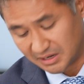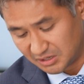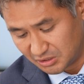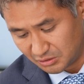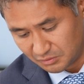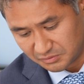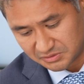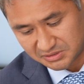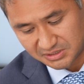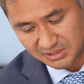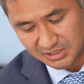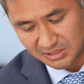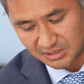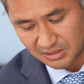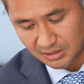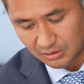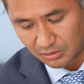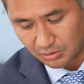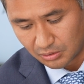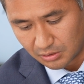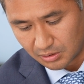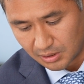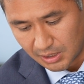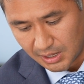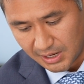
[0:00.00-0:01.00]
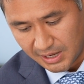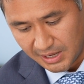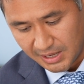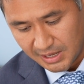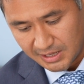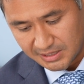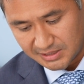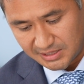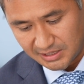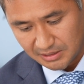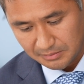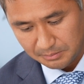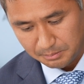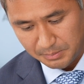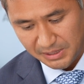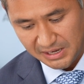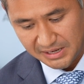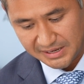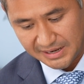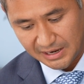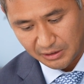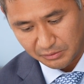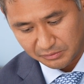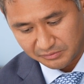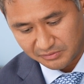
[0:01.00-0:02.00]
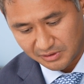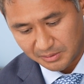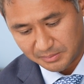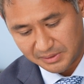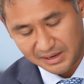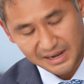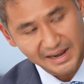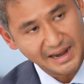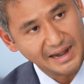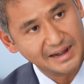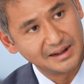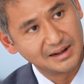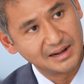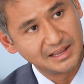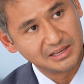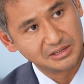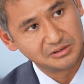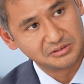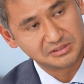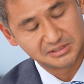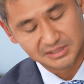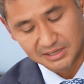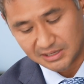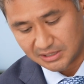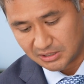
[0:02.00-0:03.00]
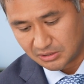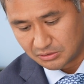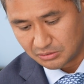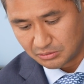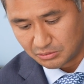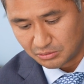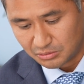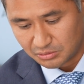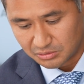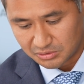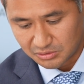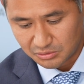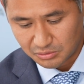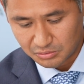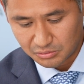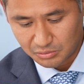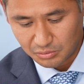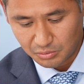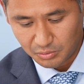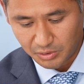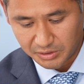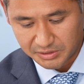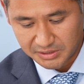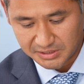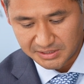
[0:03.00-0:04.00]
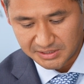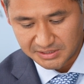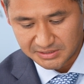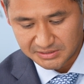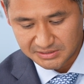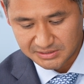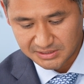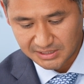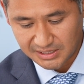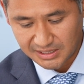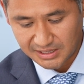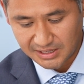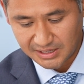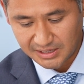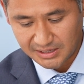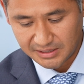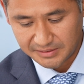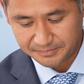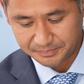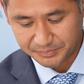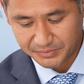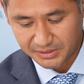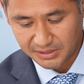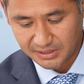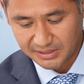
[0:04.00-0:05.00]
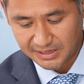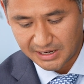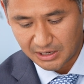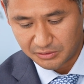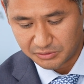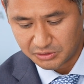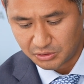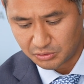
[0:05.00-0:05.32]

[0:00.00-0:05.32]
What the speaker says: And you've seen the whole thing built out from land, like you said, to what it is now.